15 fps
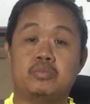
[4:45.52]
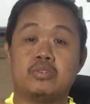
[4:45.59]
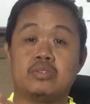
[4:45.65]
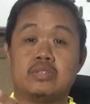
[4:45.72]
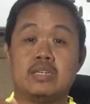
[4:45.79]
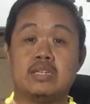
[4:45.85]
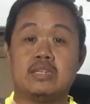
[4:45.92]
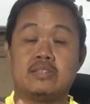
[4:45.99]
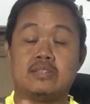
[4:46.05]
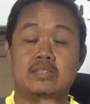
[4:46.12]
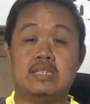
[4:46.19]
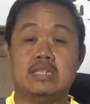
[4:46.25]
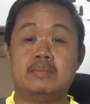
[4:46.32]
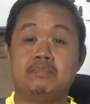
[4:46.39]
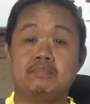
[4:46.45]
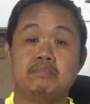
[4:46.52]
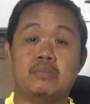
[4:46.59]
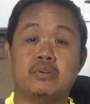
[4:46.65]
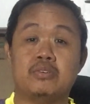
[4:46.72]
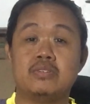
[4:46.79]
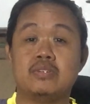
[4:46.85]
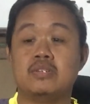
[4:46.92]
put in sleep
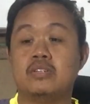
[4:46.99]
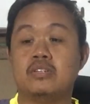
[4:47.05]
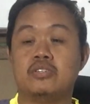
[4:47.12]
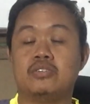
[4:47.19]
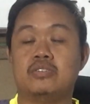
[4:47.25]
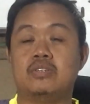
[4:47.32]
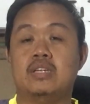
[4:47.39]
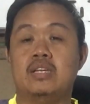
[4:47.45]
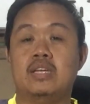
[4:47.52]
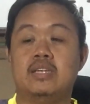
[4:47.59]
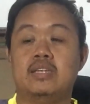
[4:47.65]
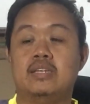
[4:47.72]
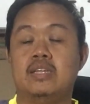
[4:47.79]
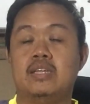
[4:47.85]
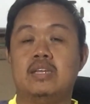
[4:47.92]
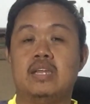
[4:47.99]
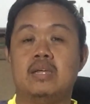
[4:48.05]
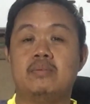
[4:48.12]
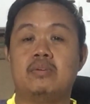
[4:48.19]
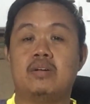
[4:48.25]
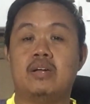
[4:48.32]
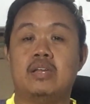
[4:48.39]
mode. So and then
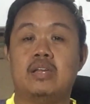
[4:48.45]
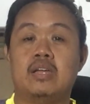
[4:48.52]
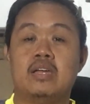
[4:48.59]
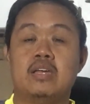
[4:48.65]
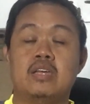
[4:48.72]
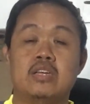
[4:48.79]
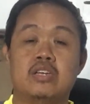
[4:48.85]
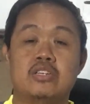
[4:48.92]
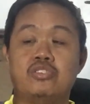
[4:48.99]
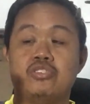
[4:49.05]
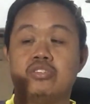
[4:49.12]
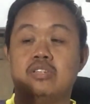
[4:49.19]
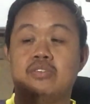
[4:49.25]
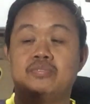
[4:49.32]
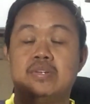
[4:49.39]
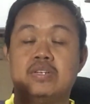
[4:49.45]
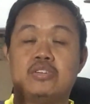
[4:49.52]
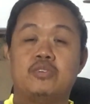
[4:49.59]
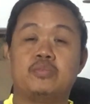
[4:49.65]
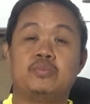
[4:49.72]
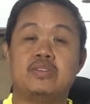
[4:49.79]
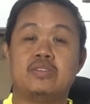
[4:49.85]
I'm gonna use the
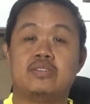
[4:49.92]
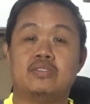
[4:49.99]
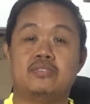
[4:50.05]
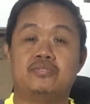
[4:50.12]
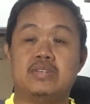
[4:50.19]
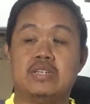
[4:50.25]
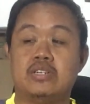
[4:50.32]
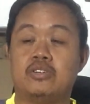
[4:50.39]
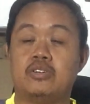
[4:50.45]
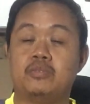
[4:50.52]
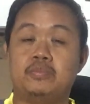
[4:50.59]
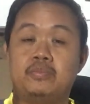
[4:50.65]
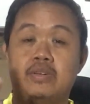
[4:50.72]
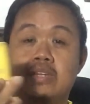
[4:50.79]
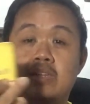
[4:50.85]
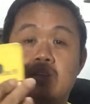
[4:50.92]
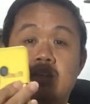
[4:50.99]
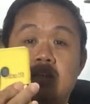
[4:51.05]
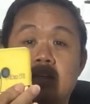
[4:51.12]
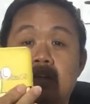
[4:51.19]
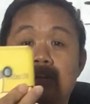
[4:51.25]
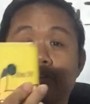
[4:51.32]
fingerprint
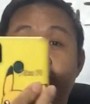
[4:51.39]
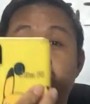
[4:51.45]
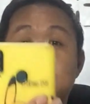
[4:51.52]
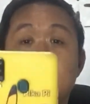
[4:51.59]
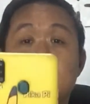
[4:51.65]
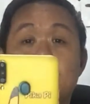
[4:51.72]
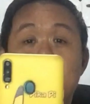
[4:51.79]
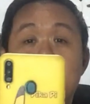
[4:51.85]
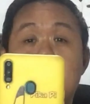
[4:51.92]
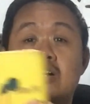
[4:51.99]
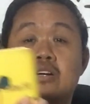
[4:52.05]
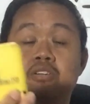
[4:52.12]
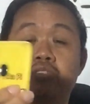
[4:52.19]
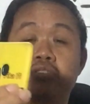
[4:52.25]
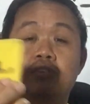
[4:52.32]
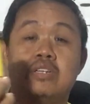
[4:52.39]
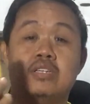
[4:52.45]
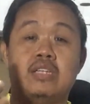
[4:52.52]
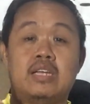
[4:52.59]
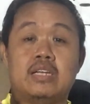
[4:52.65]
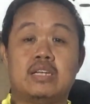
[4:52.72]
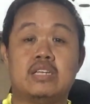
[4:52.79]
here at the back so that
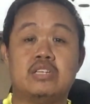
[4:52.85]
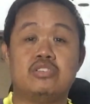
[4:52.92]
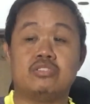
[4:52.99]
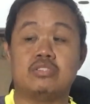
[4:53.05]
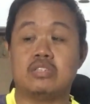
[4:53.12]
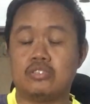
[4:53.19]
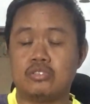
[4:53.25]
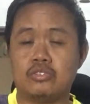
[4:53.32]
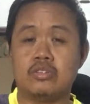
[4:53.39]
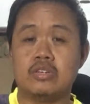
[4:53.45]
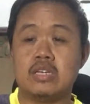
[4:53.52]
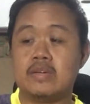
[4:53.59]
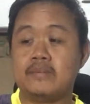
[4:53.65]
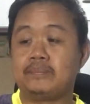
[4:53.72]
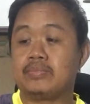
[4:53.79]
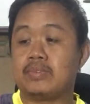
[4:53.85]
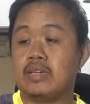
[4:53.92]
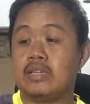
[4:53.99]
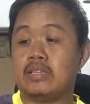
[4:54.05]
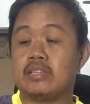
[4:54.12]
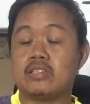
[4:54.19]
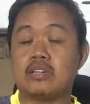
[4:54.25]
I can use it. So
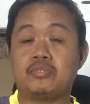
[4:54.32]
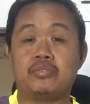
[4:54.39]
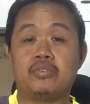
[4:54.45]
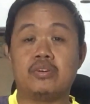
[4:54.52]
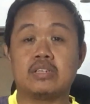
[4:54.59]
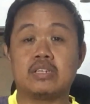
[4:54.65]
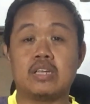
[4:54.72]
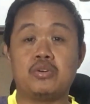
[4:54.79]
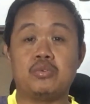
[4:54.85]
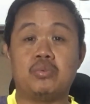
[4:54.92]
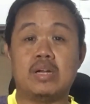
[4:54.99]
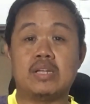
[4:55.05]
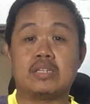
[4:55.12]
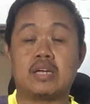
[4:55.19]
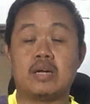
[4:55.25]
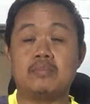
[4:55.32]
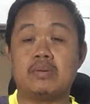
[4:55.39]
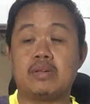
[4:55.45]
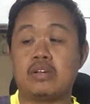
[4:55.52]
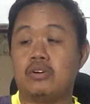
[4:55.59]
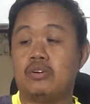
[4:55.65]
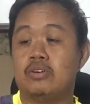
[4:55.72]
it is a 4K wide
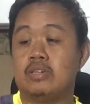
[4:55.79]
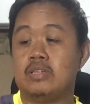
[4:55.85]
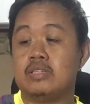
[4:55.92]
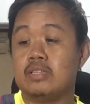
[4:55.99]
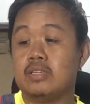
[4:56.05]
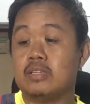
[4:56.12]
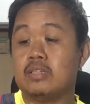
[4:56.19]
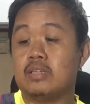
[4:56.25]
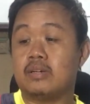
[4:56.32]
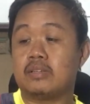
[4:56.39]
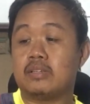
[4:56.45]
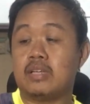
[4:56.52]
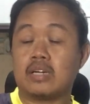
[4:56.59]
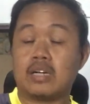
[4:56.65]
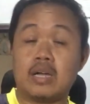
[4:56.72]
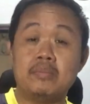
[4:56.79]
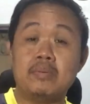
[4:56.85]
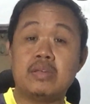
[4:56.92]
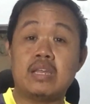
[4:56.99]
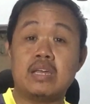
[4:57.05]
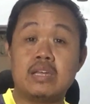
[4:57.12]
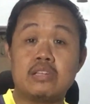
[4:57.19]
camera on it. The
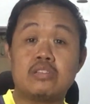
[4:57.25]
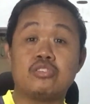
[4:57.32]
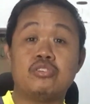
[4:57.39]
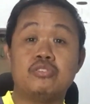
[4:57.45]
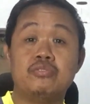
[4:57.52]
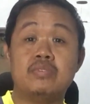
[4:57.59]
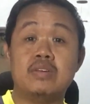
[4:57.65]
camera is